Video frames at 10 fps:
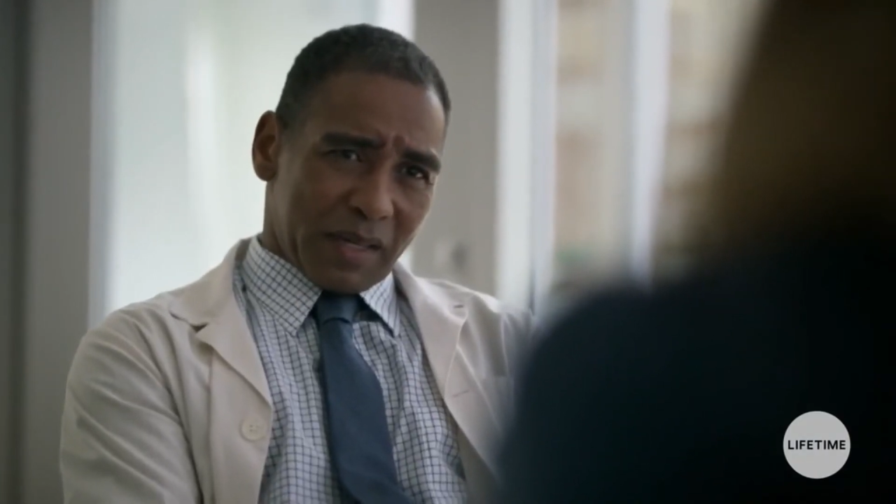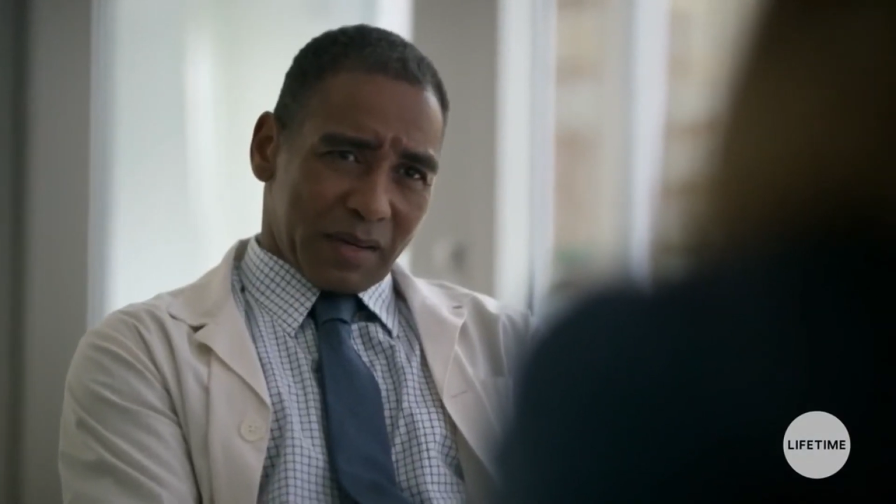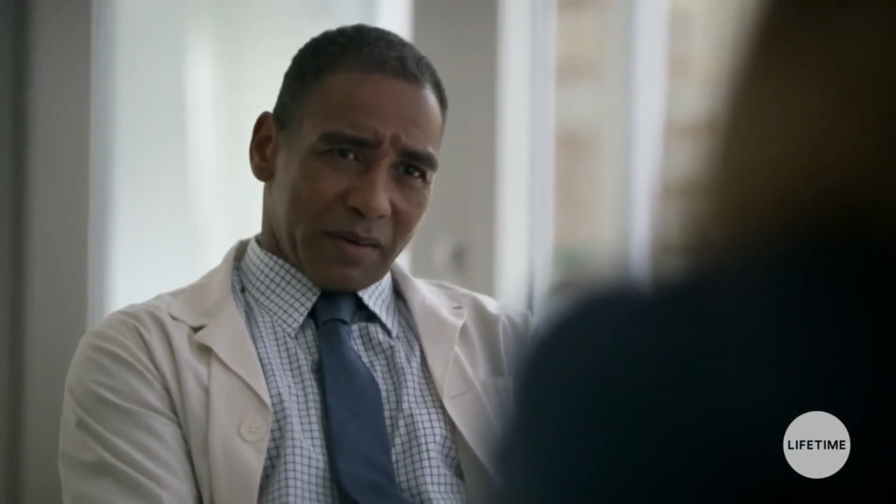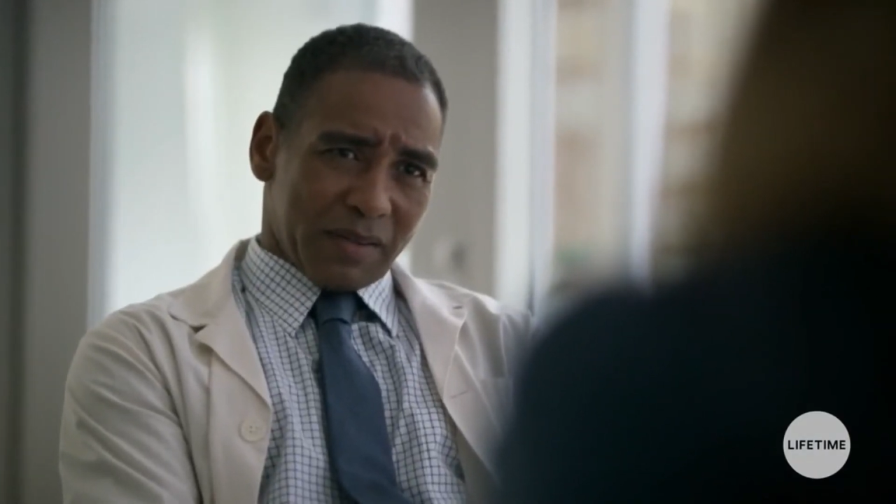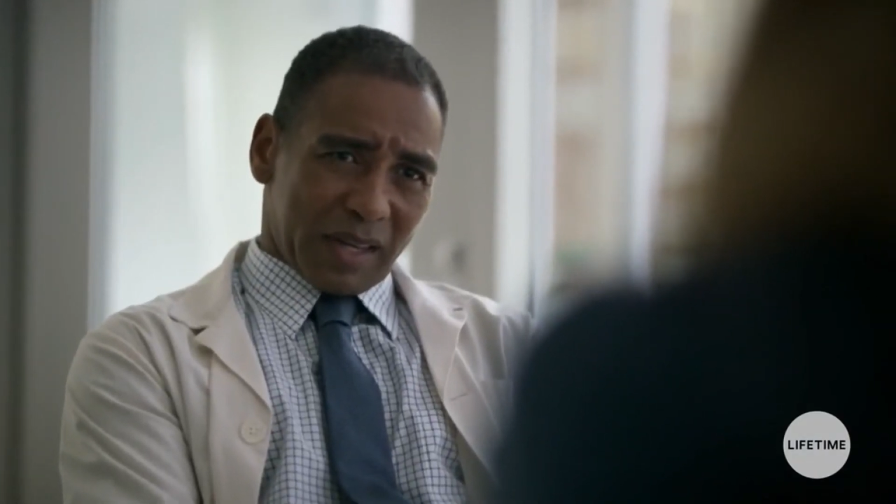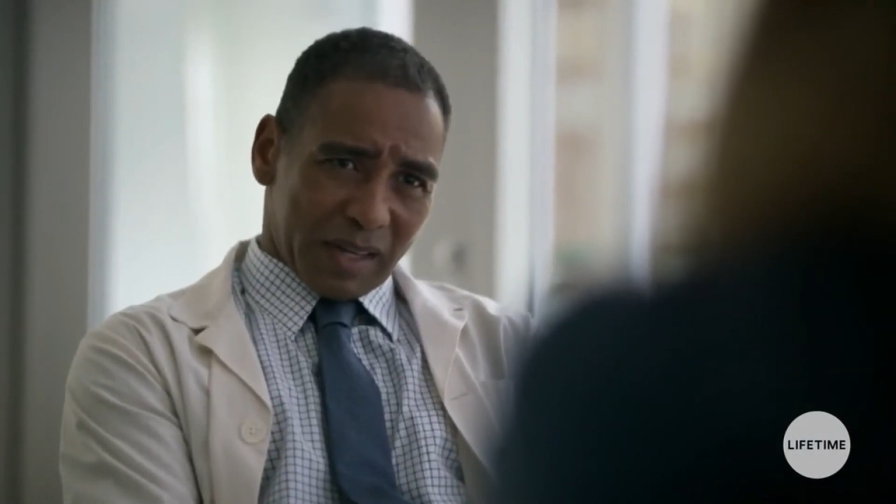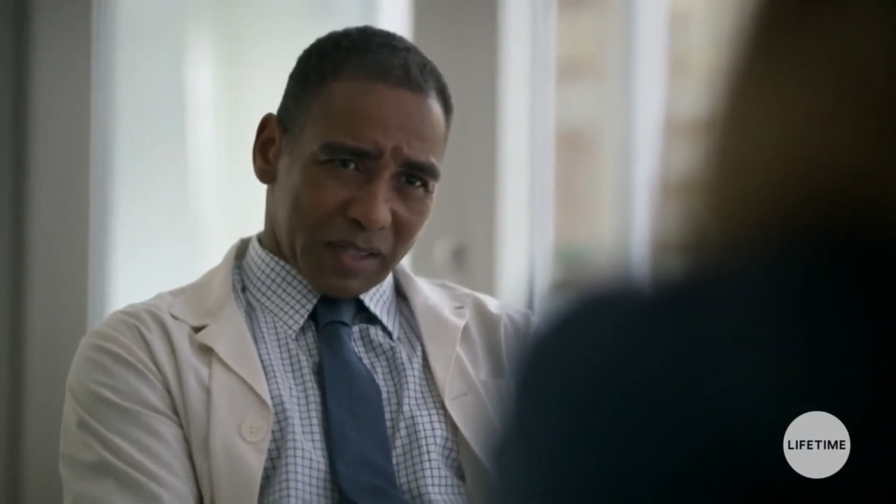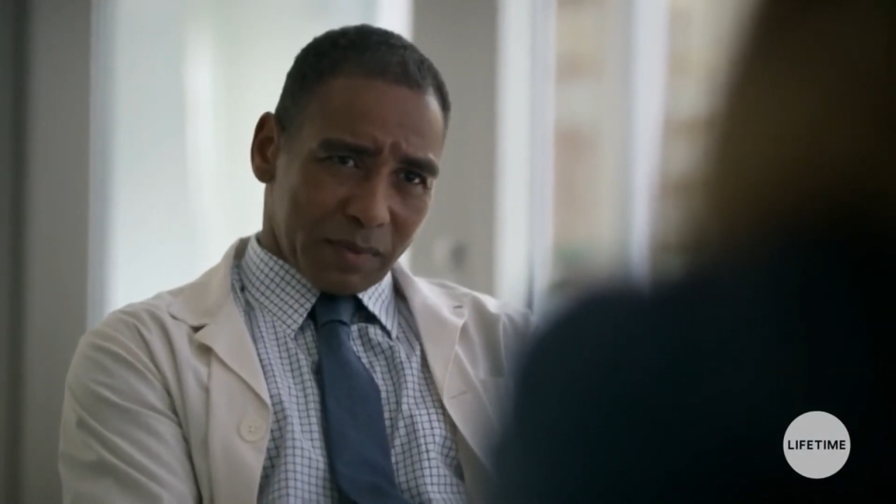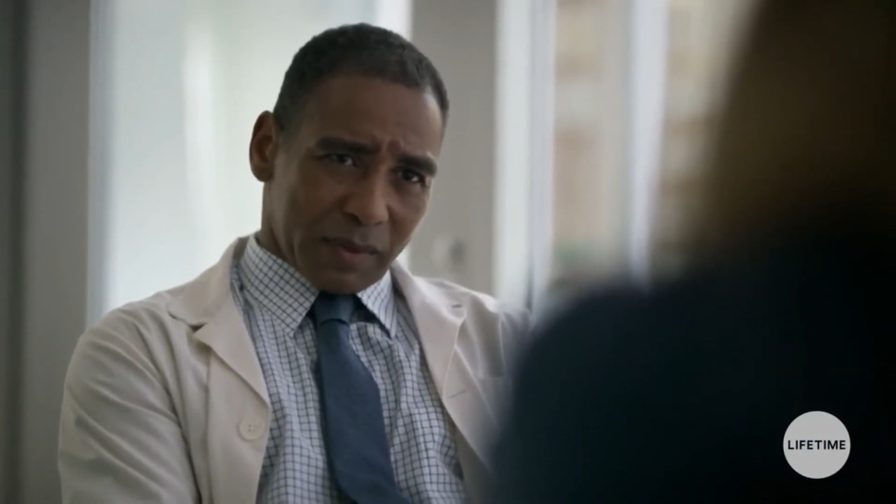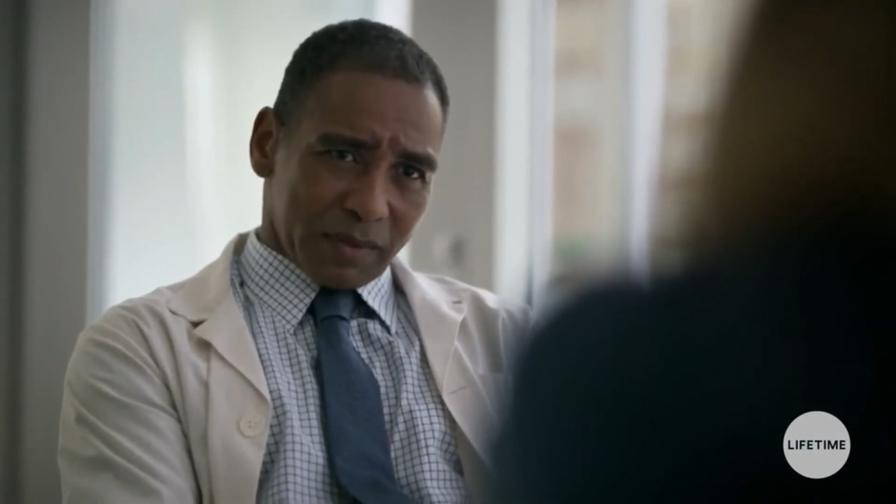here at the
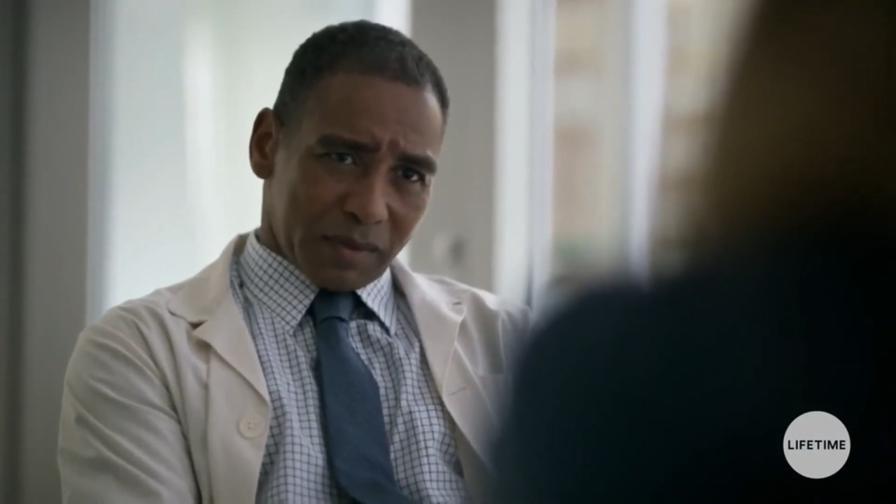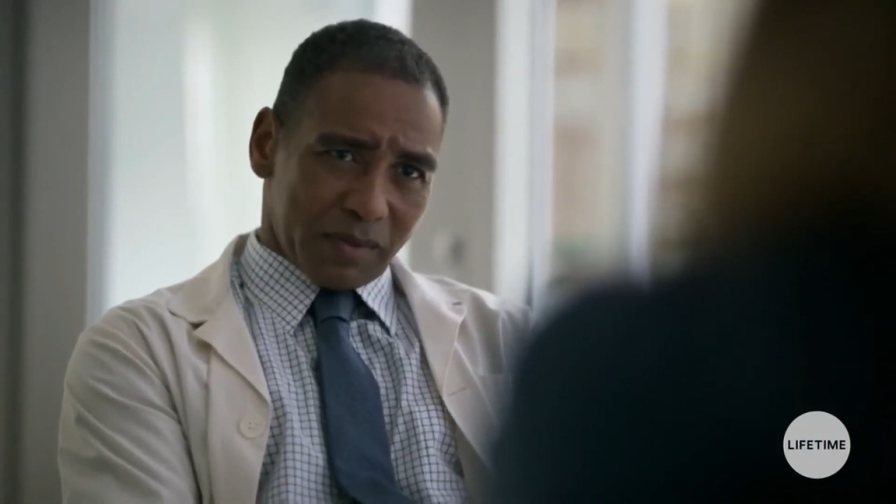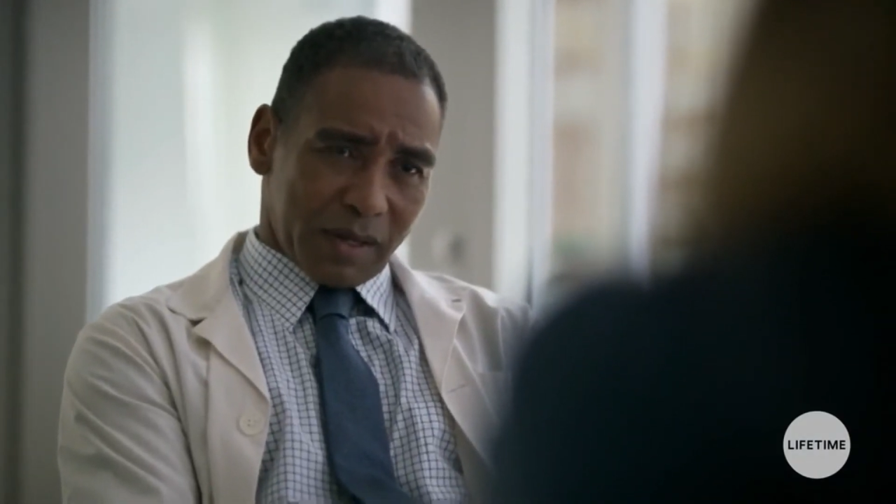hospital a try.